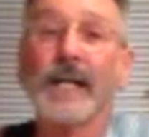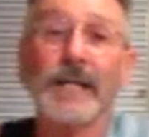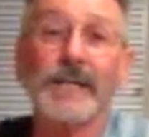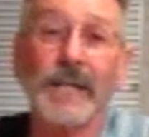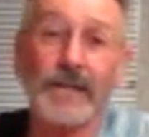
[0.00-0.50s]

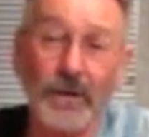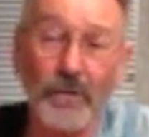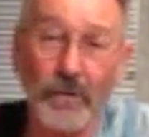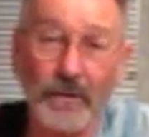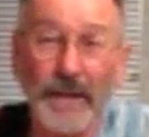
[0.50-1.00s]
Six
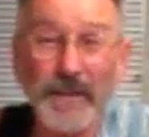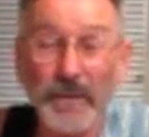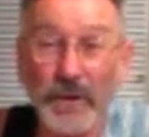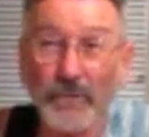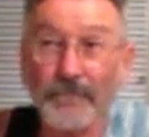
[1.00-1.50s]
o'clock. It's
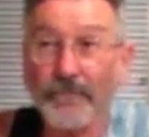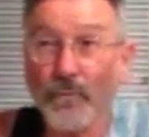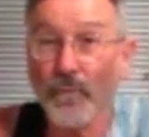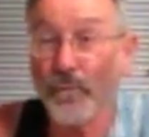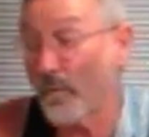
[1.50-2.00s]
been on
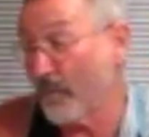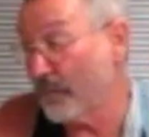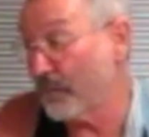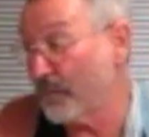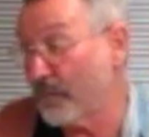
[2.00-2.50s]
for
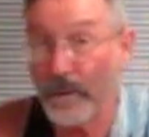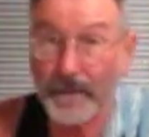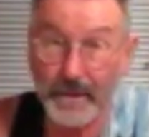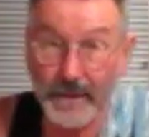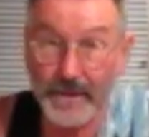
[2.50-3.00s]
40
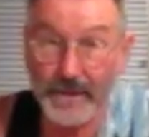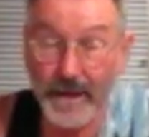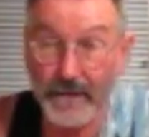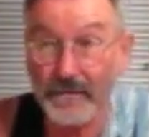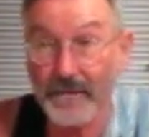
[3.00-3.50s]
minutes
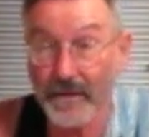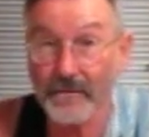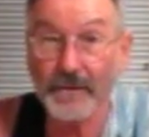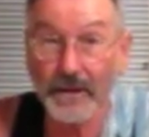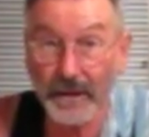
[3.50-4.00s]
now,
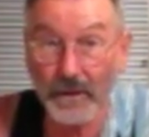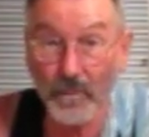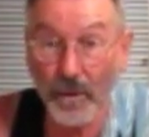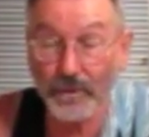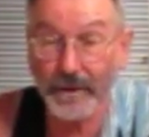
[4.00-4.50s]
so a little
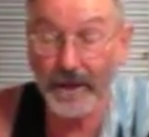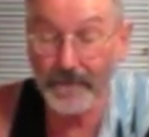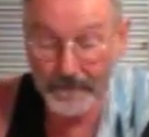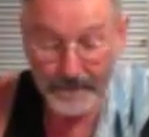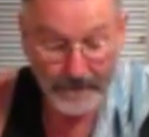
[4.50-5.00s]
while to
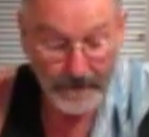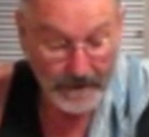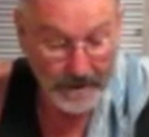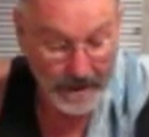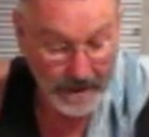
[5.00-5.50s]
go.
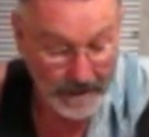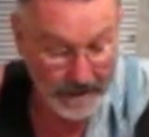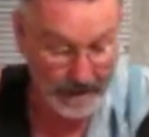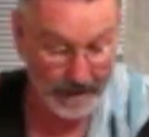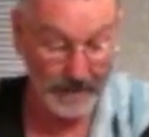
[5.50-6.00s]

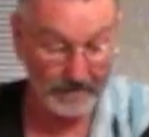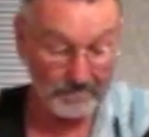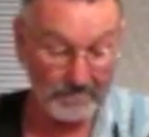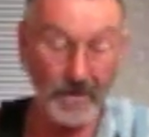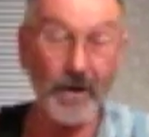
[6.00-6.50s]

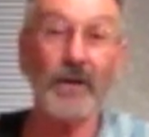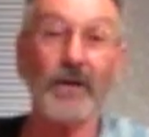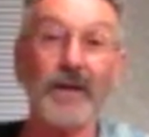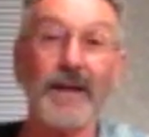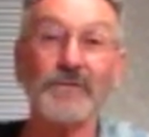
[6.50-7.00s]

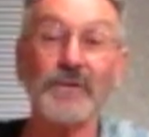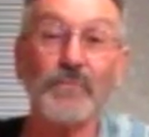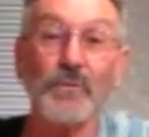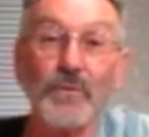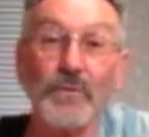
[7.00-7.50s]
I'll have some
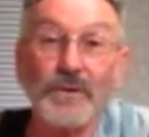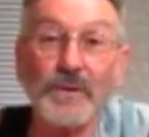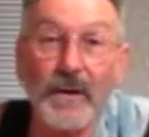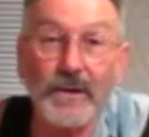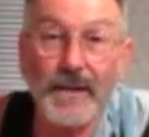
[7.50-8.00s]
more
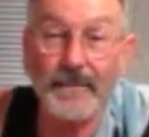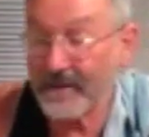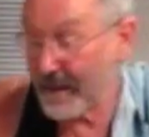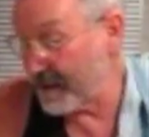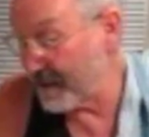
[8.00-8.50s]
smoked
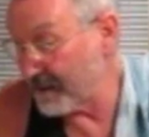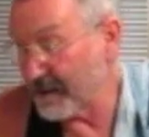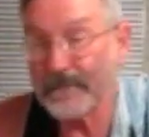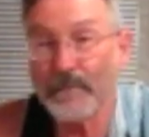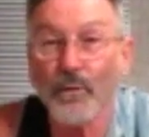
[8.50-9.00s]
salmon and a
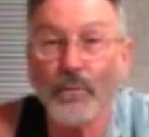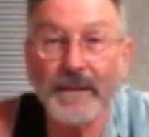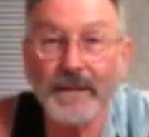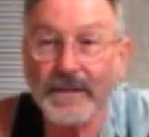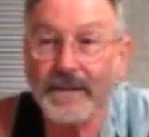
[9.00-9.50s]
couple more
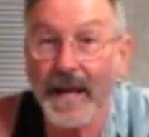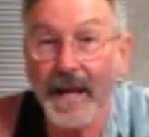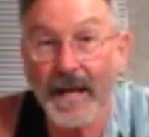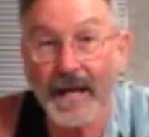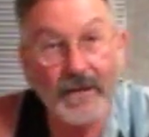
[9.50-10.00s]
beers,
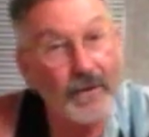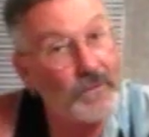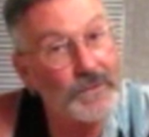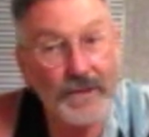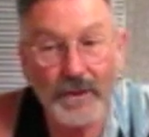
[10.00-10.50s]
and
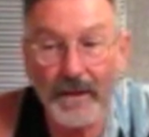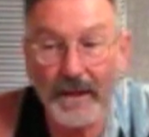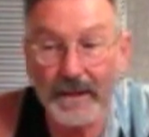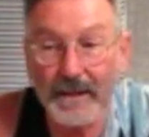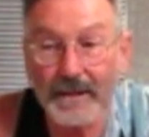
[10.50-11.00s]
I'll see you
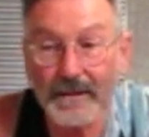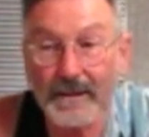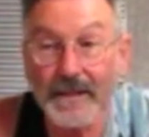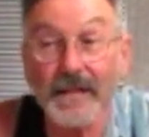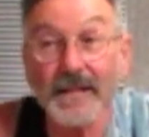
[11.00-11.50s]
back here
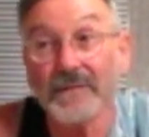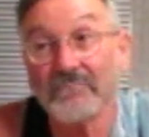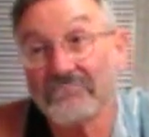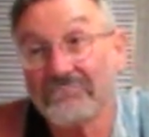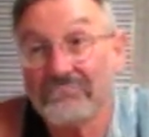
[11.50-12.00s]

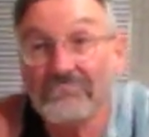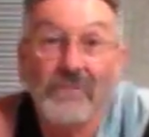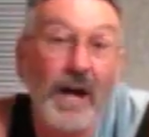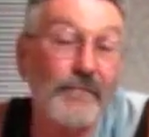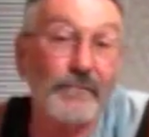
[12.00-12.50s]
in
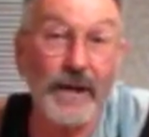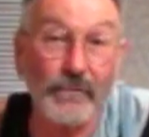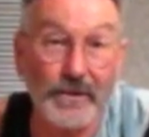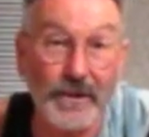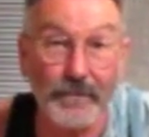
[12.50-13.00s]
half an
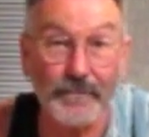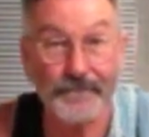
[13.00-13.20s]
hour or so.